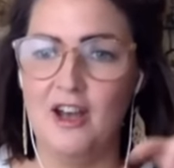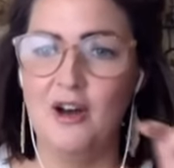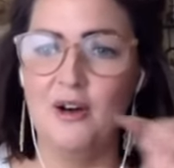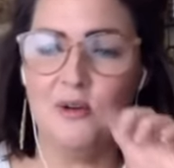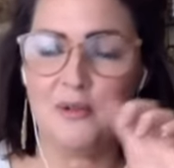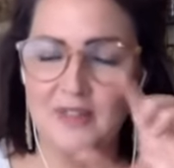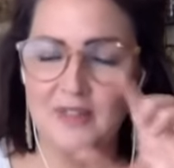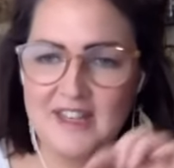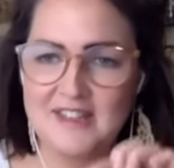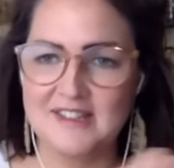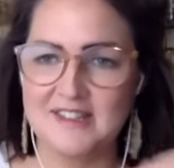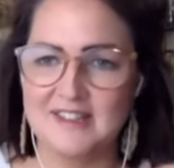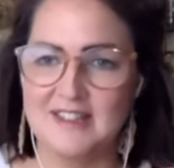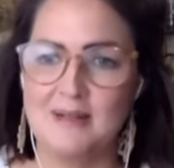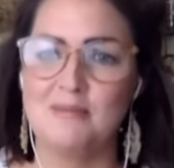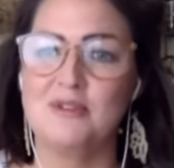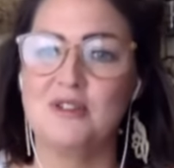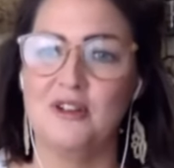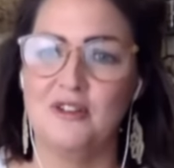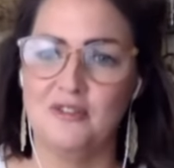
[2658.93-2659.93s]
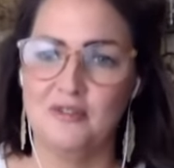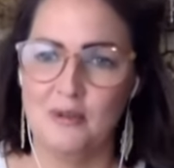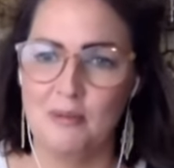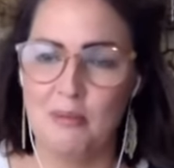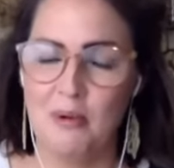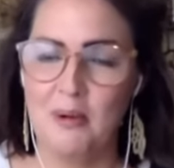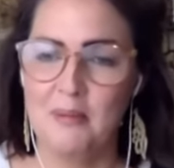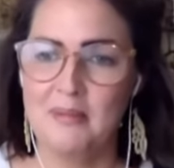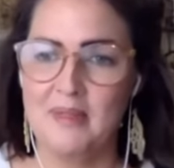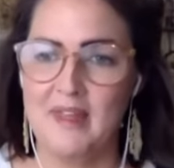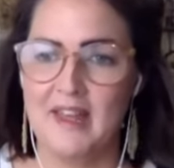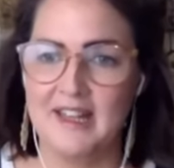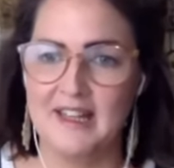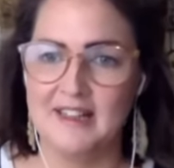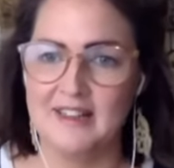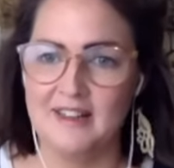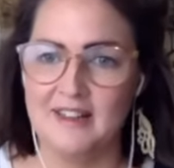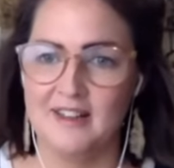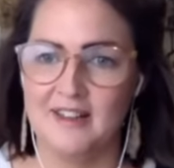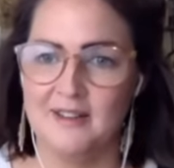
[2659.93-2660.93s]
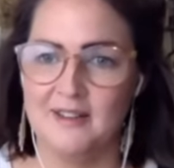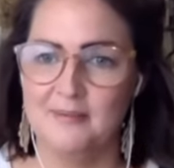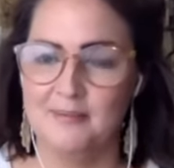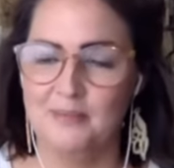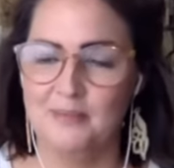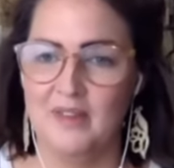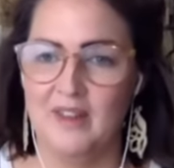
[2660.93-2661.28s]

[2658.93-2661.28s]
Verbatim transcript: oh that's snipped off we pop that in the